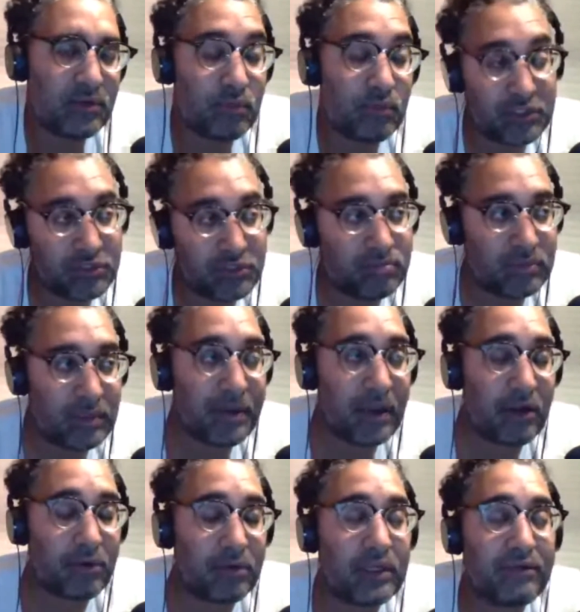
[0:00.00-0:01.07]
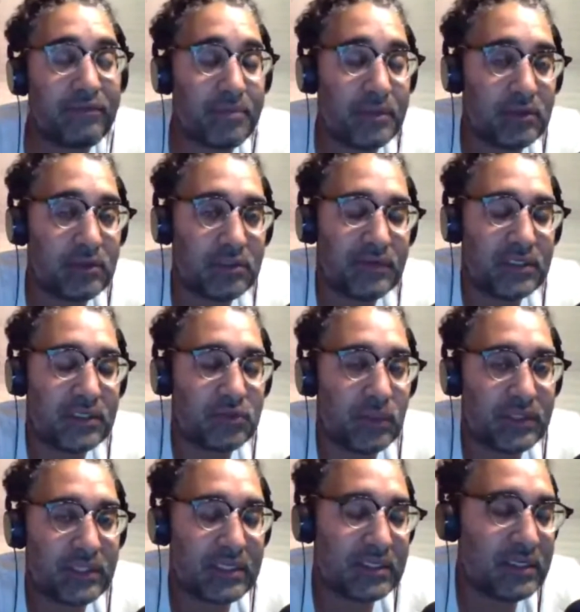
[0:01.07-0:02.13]
which apparently from the looks of it is
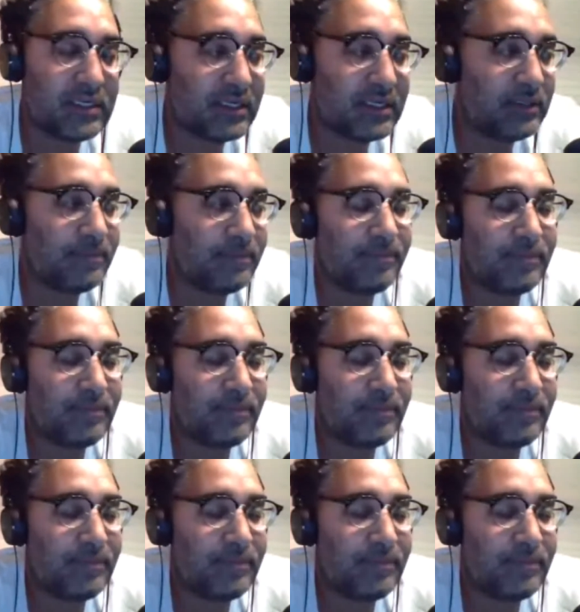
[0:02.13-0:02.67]
what they did,